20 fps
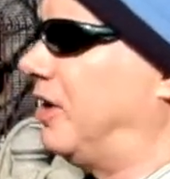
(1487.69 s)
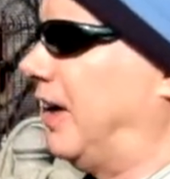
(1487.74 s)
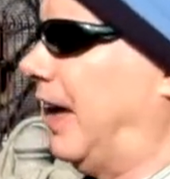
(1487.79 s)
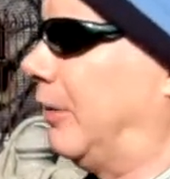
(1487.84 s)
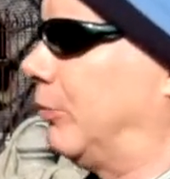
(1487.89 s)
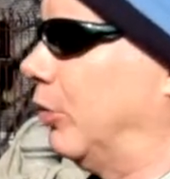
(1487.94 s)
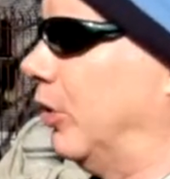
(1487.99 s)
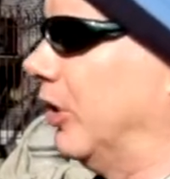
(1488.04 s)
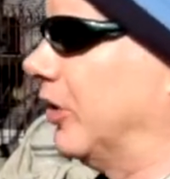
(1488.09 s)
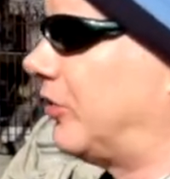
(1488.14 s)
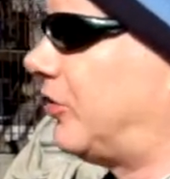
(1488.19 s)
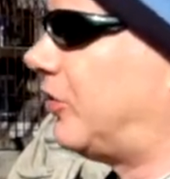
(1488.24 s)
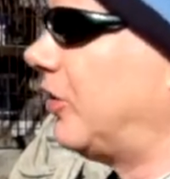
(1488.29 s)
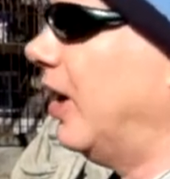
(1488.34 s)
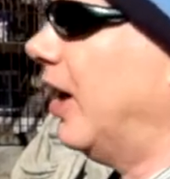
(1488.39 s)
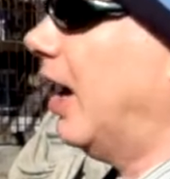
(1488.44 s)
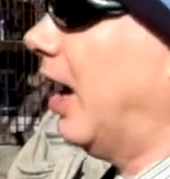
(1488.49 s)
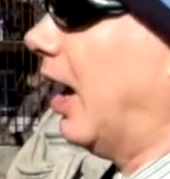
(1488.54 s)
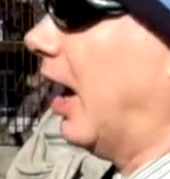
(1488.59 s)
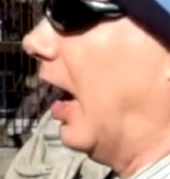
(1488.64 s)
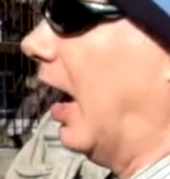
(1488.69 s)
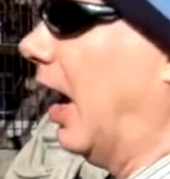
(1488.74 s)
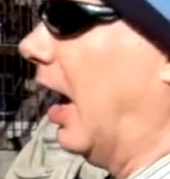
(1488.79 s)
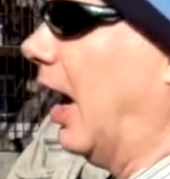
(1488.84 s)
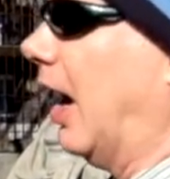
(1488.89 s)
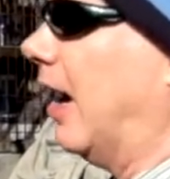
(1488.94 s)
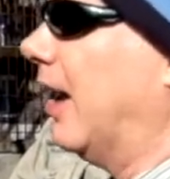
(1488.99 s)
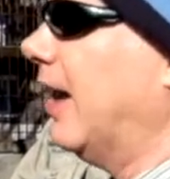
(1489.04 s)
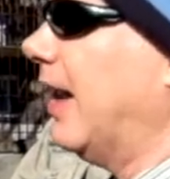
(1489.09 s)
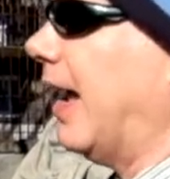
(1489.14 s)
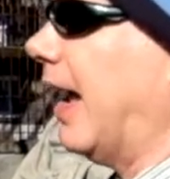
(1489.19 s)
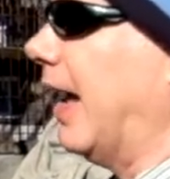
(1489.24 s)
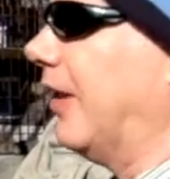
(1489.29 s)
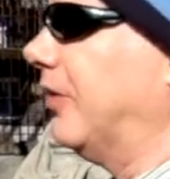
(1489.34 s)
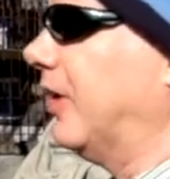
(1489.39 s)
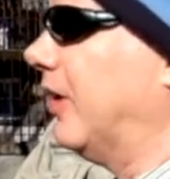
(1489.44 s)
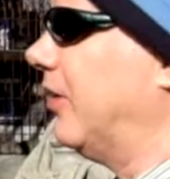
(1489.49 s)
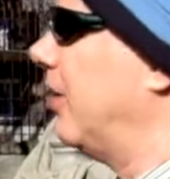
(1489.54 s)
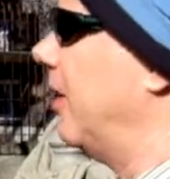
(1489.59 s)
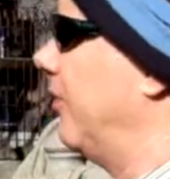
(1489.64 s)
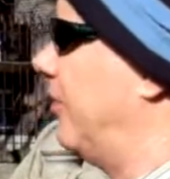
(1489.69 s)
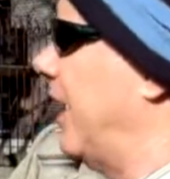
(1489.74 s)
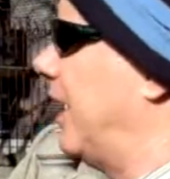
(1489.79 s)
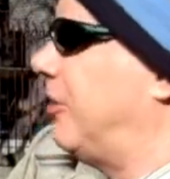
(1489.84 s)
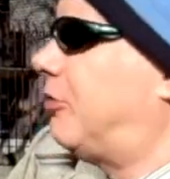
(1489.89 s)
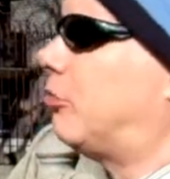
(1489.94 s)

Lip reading: networks. And they